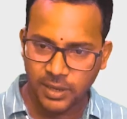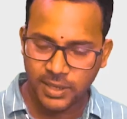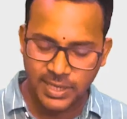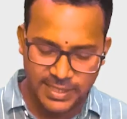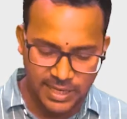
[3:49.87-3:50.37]

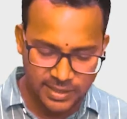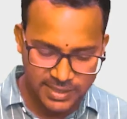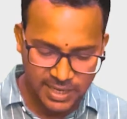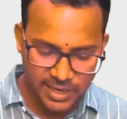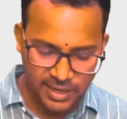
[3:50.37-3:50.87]
easy
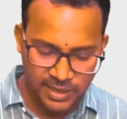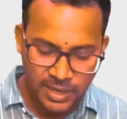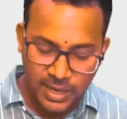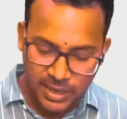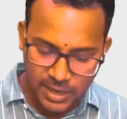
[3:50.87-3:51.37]
understanding
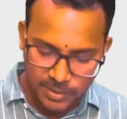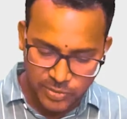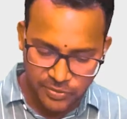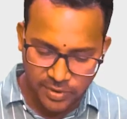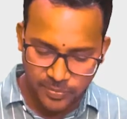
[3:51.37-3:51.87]

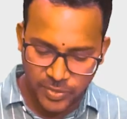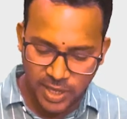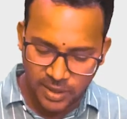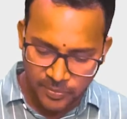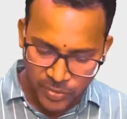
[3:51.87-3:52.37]
comes from
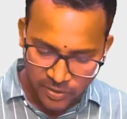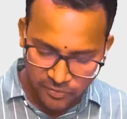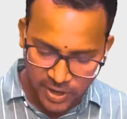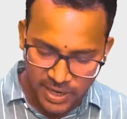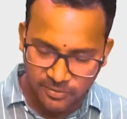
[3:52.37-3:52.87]
the
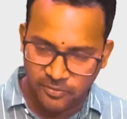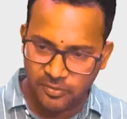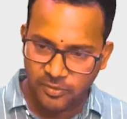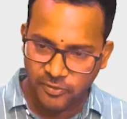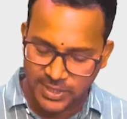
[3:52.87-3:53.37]
feeding
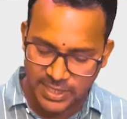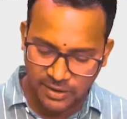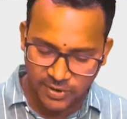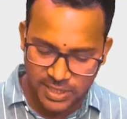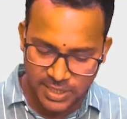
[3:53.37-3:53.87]
vessel,
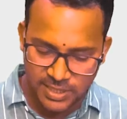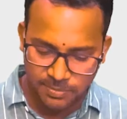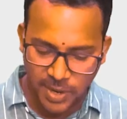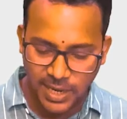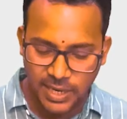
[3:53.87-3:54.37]
which is
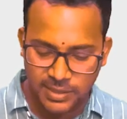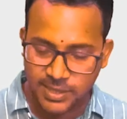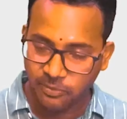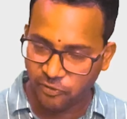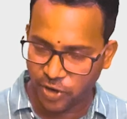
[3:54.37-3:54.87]
mainly
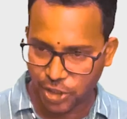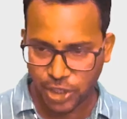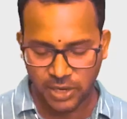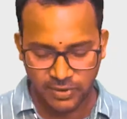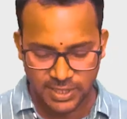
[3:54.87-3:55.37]

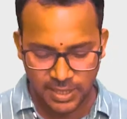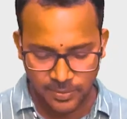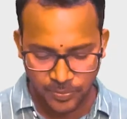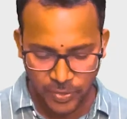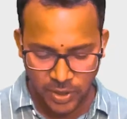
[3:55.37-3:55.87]
subfacial vessel.
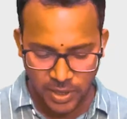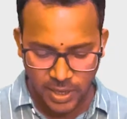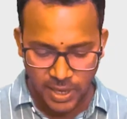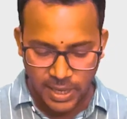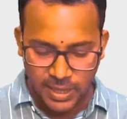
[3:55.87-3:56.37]

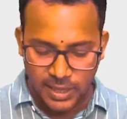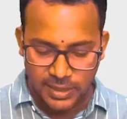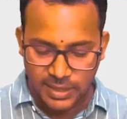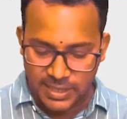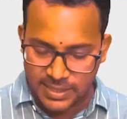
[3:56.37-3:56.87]

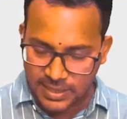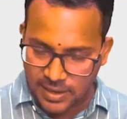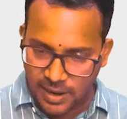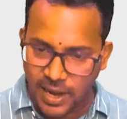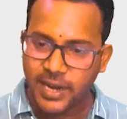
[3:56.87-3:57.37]
This
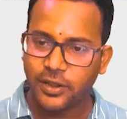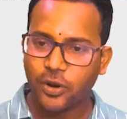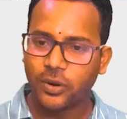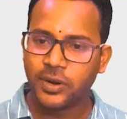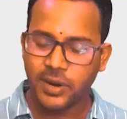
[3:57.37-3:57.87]
later
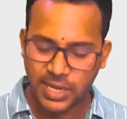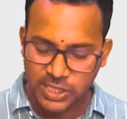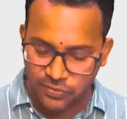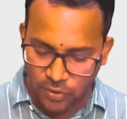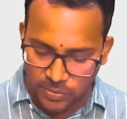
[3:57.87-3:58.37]
on
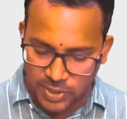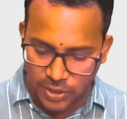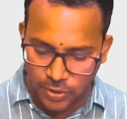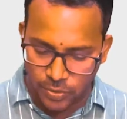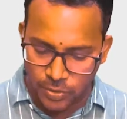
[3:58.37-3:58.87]
transforms
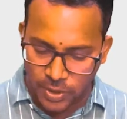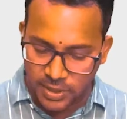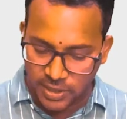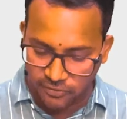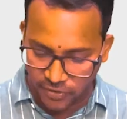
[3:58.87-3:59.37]
into
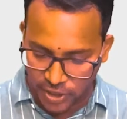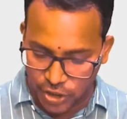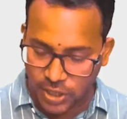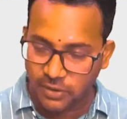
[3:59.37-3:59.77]
the facial